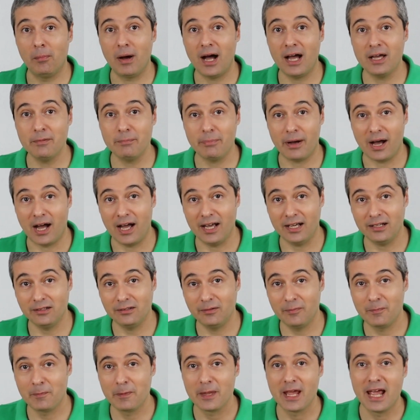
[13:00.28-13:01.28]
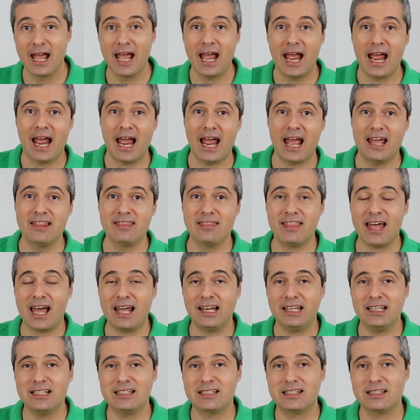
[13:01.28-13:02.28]
my pile, and
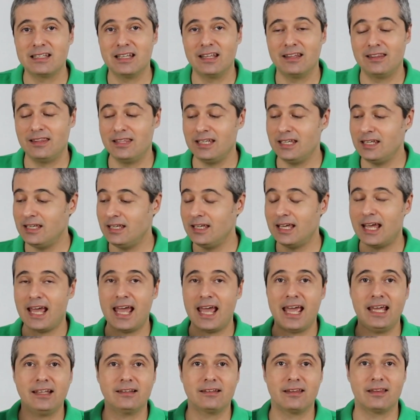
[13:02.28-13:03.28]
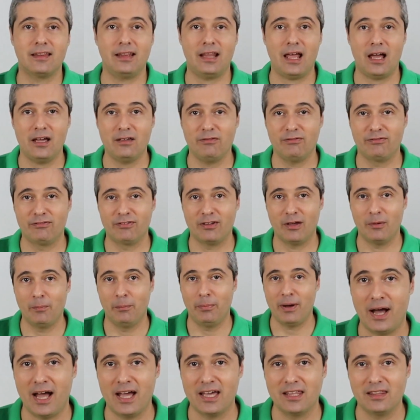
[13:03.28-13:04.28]
that is The Eighth Life
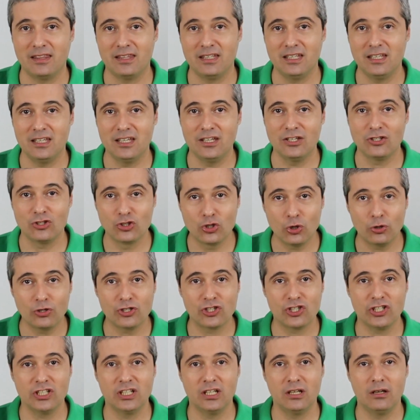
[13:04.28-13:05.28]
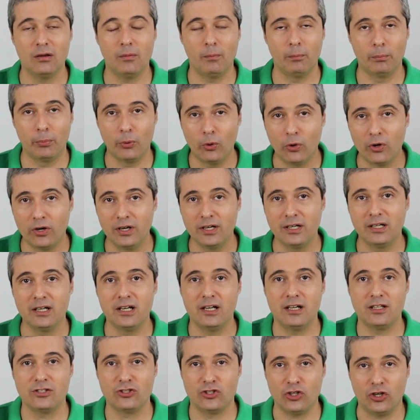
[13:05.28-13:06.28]
by the
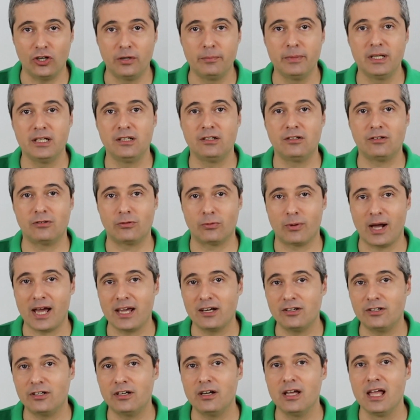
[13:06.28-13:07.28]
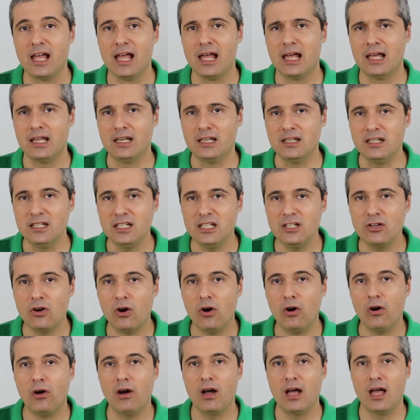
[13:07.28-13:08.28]
Georgian-born German writer
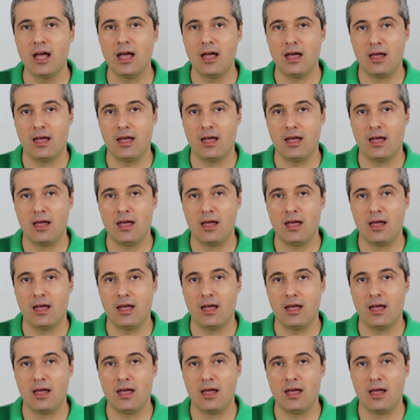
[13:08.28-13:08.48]
Nino